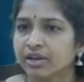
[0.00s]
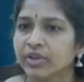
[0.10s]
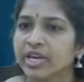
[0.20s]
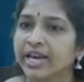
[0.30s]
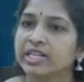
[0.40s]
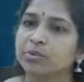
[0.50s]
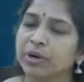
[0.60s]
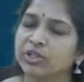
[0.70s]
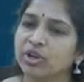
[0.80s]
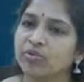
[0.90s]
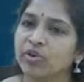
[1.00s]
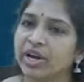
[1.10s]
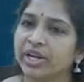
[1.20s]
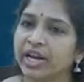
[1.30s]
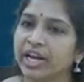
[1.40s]
the expression for
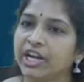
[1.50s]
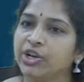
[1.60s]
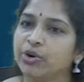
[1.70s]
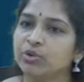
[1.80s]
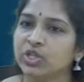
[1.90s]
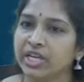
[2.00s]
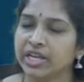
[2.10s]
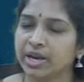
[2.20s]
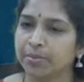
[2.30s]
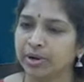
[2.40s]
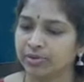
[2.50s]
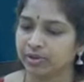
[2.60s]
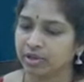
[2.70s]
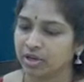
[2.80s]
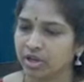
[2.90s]
induced EMF.